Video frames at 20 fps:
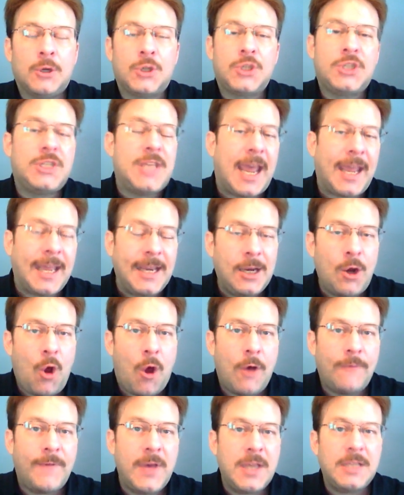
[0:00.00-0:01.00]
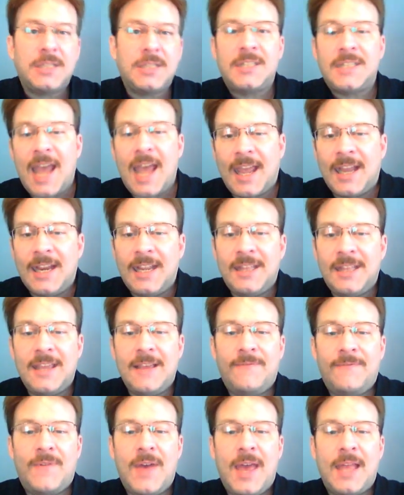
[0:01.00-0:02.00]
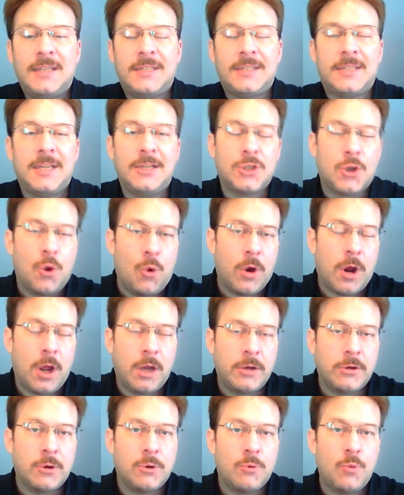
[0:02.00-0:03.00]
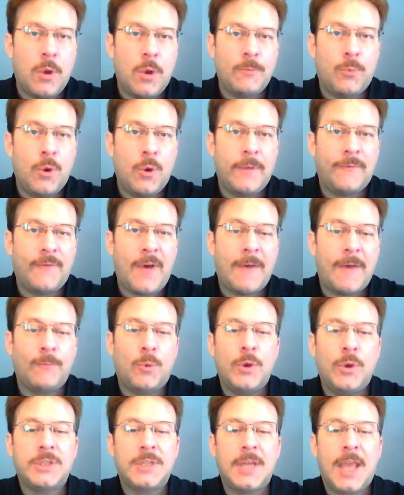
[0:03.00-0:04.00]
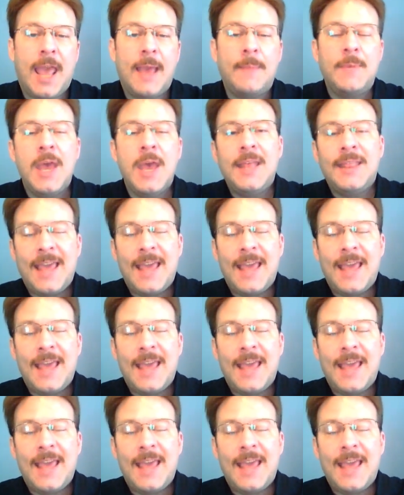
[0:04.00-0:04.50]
They're second in offense, second in defense. They score 101.5 points a game.